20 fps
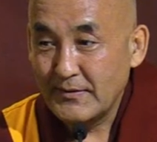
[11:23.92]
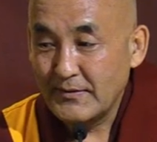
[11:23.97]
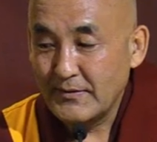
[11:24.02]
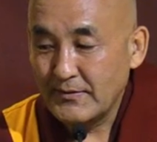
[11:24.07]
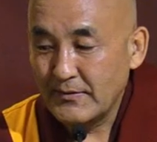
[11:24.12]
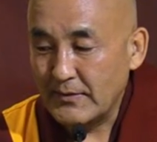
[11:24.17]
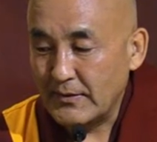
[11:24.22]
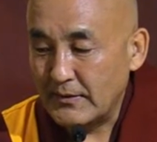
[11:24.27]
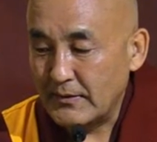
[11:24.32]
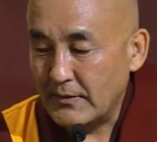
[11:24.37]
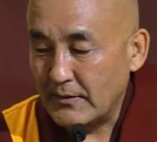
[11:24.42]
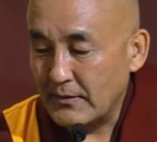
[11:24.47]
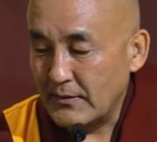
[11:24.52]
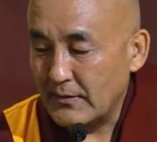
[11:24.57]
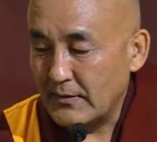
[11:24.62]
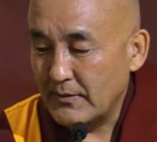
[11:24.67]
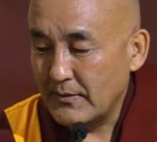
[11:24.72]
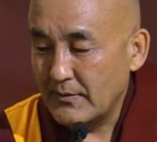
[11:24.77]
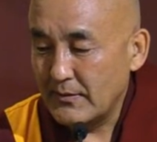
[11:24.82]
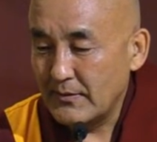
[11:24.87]

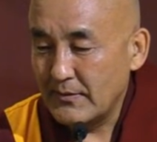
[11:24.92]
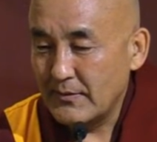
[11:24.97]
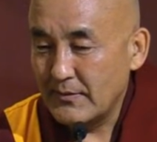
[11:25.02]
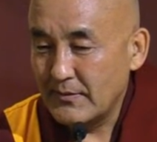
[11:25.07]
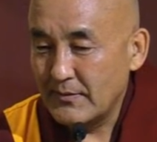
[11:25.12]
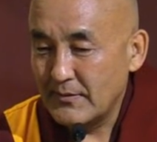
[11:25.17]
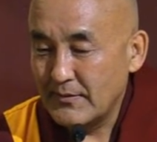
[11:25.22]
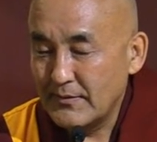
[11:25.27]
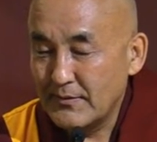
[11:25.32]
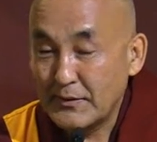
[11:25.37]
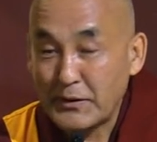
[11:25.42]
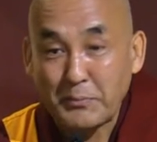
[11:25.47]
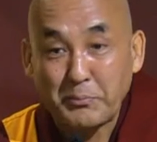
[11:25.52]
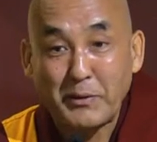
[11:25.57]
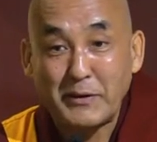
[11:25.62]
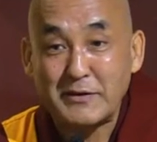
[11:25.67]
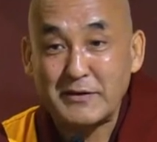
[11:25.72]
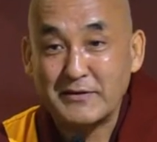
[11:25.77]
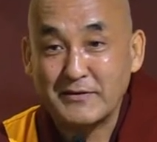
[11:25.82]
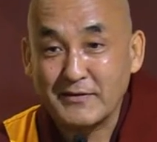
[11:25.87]
then the
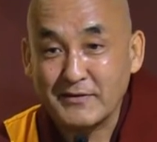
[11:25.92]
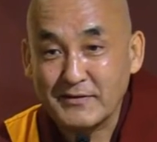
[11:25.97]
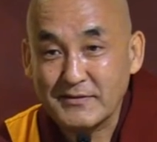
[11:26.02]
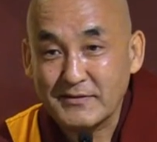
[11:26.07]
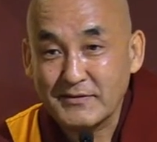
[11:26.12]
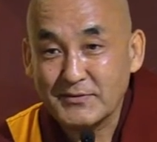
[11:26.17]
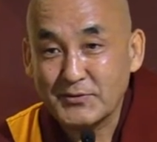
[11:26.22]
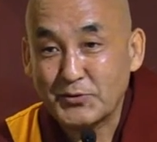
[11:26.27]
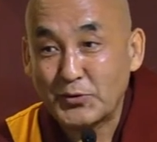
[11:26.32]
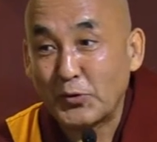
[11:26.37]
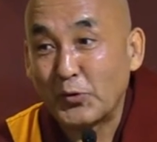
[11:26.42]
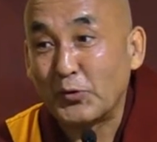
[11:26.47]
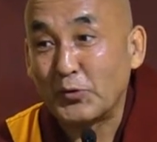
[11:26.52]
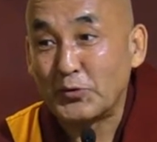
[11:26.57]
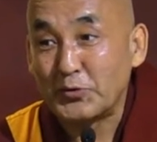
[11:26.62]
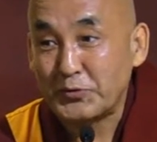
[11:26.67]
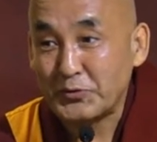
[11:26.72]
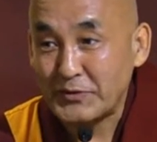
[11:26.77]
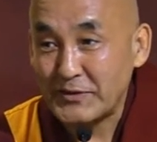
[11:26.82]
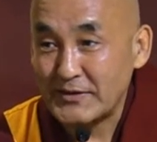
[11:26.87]
Panditas
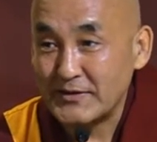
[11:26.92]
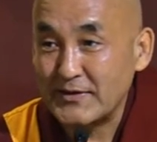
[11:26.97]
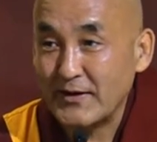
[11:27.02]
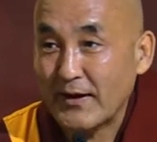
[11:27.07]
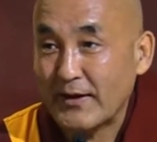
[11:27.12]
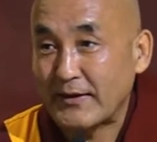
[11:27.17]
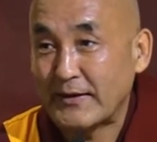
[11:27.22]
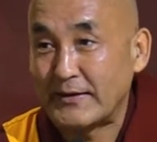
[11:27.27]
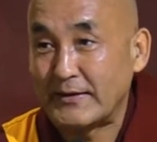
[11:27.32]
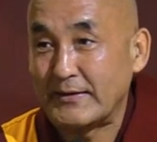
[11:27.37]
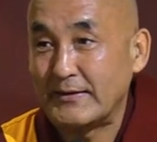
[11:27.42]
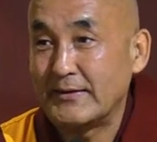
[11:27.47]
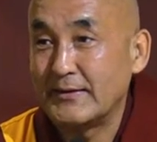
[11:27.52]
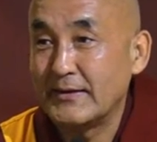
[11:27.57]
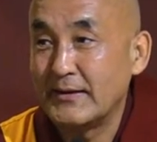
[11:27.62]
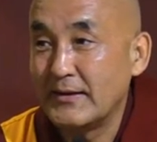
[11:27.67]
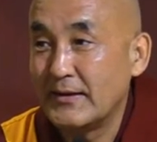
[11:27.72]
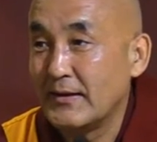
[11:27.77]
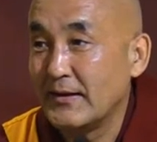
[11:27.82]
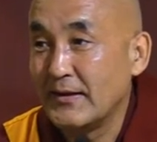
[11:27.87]
told to this Dakini,
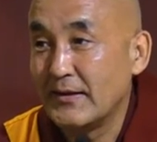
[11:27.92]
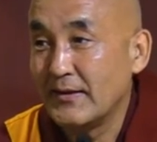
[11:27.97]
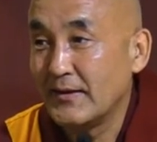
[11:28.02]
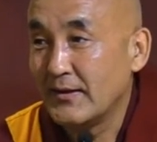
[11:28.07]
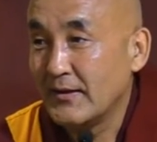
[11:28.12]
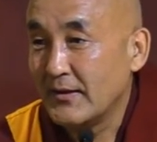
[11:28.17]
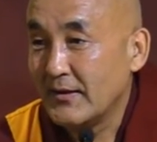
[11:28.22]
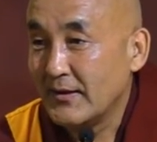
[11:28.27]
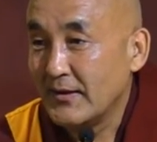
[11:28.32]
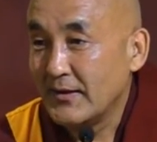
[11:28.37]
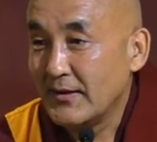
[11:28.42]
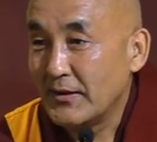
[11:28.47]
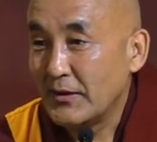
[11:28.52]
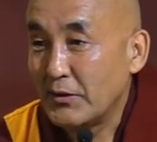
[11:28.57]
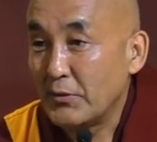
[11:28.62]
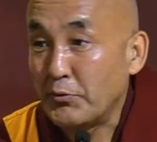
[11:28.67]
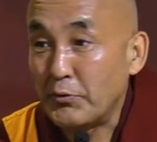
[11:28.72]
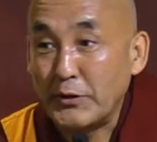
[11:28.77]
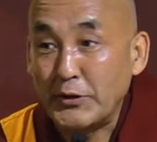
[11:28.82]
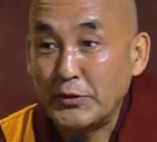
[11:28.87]

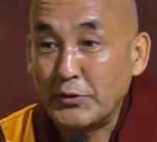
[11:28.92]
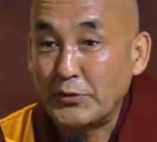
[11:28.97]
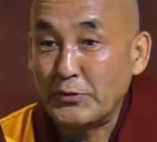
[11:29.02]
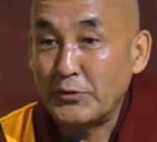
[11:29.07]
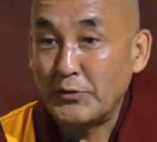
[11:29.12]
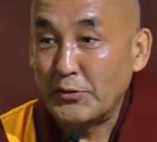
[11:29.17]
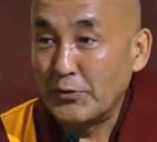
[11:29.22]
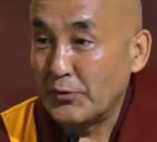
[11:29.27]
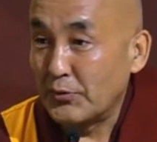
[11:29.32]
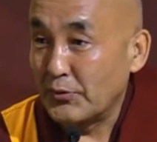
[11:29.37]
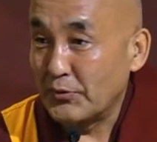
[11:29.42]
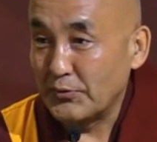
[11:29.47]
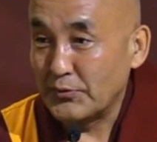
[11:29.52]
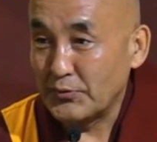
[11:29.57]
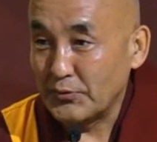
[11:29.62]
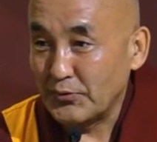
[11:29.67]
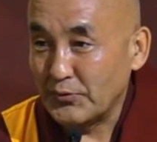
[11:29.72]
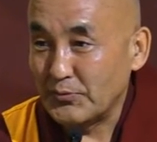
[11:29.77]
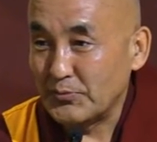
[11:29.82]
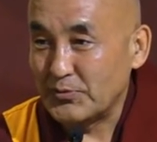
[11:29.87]
we don't know
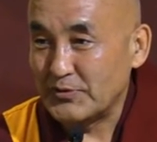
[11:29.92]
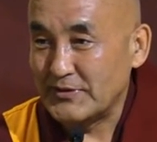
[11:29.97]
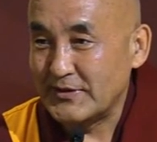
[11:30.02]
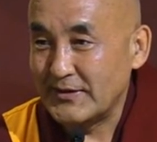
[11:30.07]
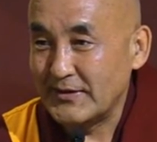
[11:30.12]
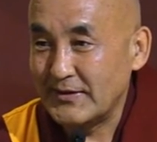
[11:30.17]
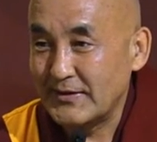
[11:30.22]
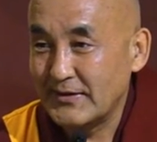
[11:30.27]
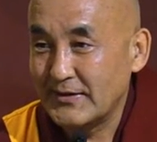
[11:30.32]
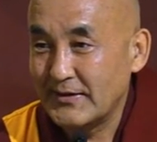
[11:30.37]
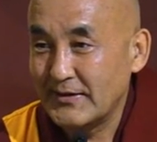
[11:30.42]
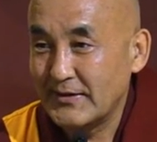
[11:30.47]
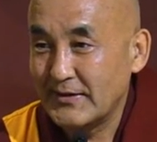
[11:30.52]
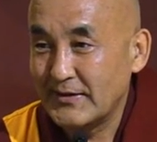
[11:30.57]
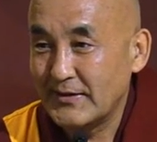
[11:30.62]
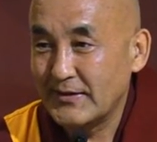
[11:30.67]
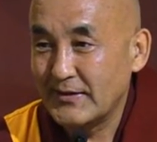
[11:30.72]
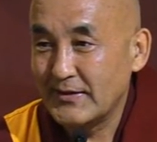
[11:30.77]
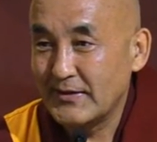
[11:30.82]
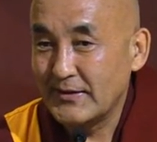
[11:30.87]
Guru Rinpoche
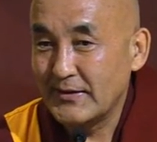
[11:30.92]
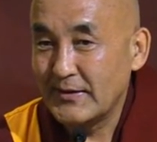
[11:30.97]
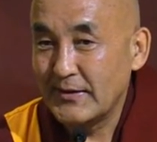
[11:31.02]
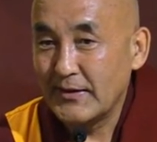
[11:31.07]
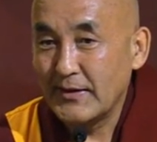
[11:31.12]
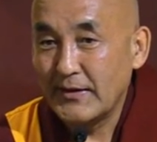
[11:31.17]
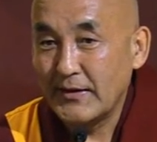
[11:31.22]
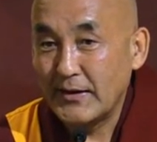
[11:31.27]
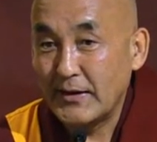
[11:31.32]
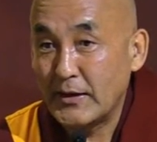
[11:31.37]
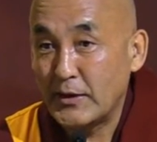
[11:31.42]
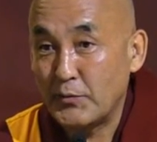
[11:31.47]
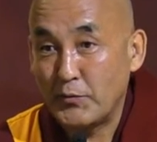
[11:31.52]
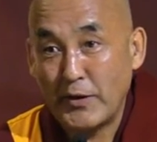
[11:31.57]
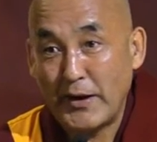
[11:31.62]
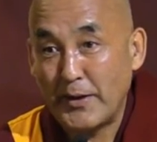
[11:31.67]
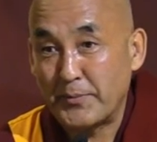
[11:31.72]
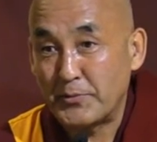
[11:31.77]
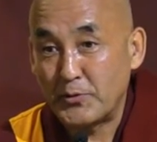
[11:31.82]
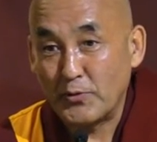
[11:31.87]
and we
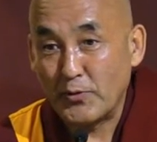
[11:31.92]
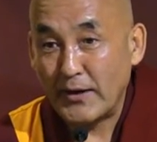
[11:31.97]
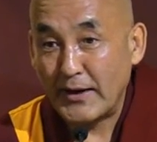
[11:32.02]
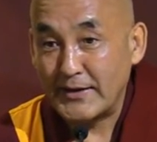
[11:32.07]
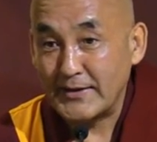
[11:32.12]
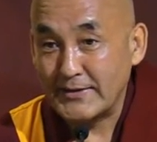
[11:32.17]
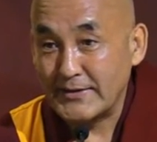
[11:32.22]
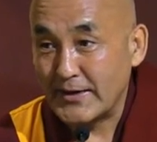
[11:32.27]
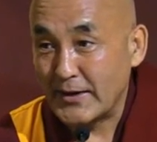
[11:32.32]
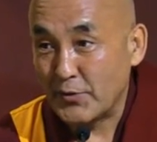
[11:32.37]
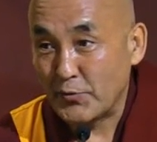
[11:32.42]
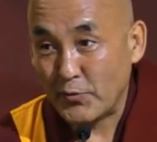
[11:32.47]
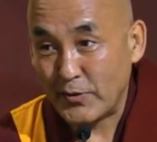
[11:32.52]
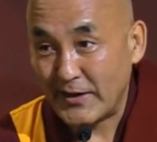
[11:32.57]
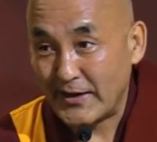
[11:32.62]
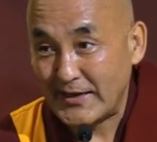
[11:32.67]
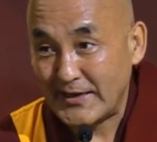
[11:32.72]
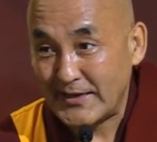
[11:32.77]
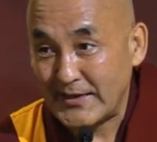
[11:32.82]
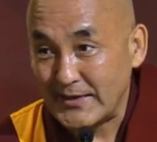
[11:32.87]
have no idea where
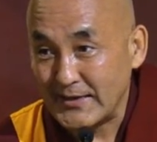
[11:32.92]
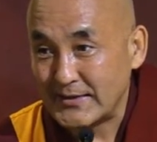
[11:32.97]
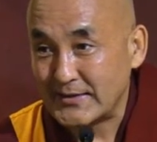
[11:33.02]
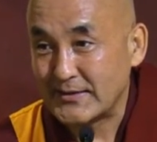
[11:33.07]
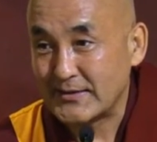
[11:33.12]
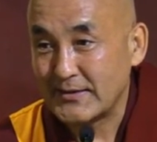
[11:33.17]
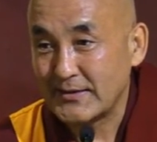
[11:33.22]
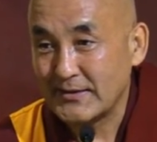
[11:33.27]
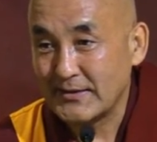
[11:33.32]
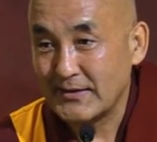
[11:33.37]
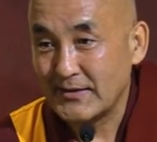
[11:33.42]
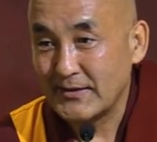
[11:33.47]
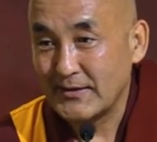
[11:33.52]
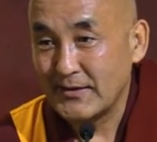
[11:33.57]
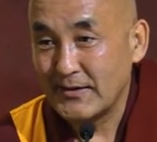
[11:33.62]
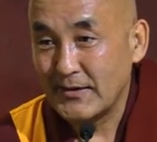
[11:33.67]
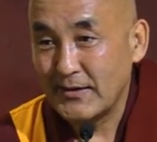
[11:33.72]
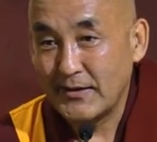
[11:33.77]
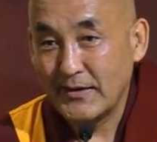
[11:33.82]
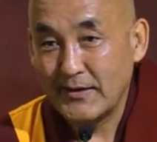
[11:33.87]
he is
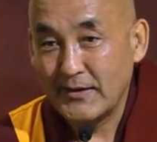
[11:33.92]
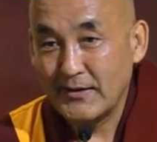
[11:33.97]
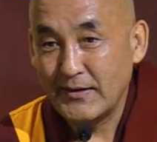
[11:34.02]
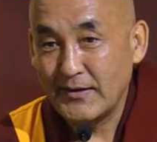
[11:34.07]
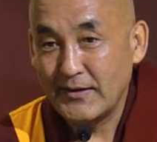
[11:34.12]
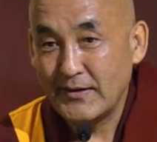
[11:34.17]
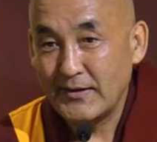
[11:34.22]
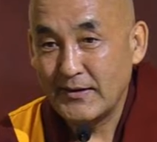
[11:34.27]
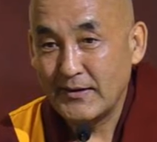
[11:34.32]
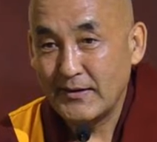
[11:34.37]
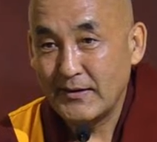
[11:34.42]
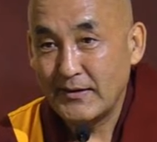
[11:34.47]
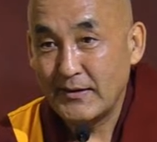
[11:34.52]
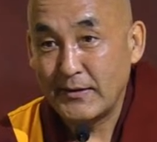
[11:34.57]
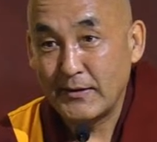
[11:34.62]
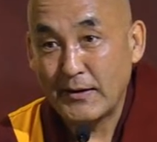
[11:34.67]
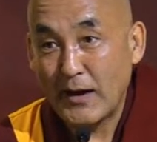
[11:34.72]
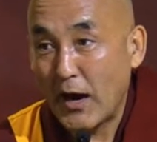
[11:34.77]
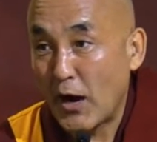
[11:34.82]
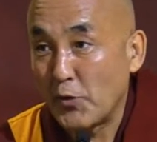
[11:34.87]

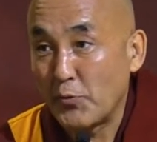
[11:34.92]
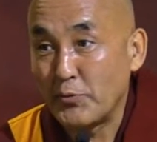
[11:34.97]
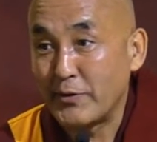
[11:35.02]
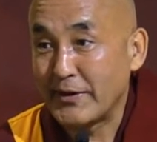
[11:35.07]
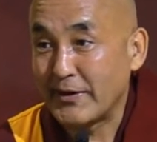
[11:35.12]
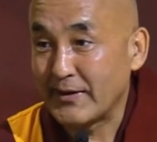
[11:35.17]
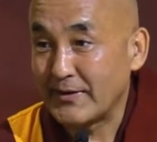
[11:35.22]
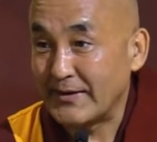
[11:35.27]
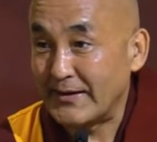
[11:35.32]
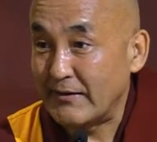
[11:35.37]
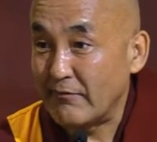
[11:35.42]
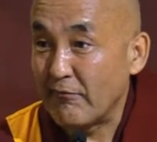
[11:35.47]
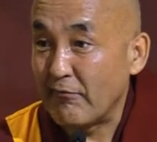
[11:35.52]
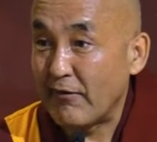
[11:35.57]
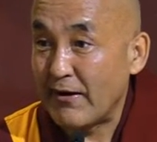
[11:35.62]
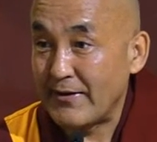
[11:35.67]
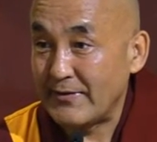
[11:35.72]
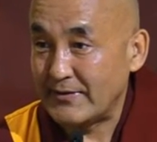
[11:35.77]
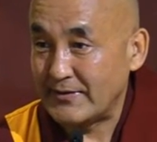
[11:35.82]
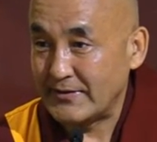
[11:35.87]
and how we can
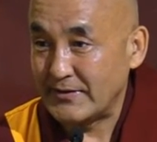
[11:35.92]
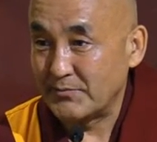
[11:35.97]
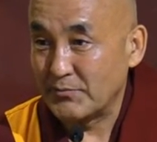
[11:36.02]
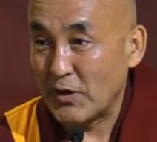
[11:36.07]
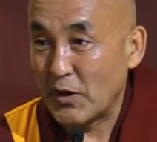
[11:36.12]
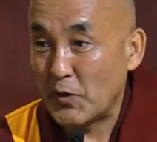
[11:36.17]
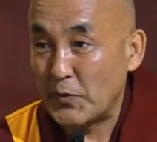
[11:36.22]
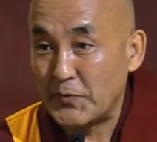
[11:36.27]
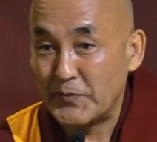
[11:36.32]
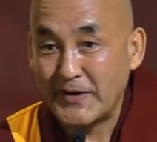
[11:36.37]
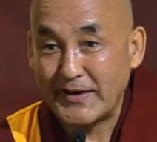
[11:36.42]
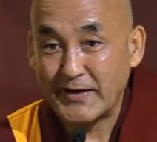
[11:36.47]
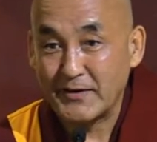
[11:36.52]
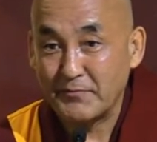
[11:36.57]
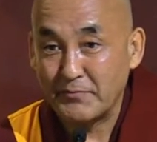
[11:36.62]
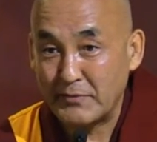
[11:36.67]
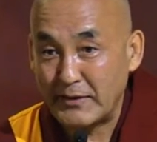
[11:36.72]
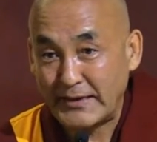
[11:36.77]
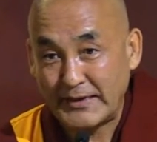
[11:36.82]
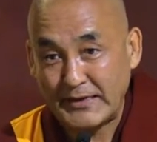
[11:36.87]
invite him, how we
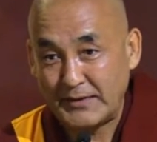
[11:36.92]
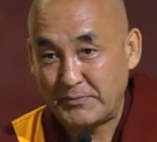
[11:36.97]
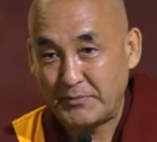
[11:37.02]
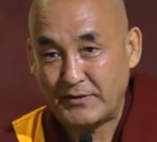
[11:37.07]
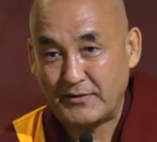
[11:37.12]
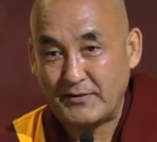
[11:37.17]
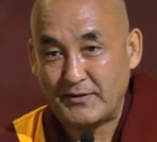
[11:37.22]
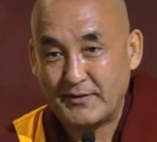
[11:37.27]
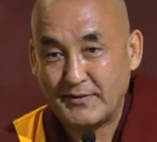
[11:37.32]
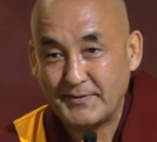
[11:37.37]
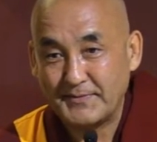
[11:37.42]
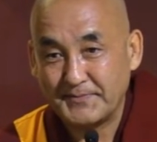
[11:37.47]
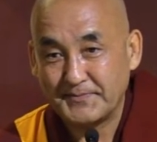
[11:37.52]
can bring him here.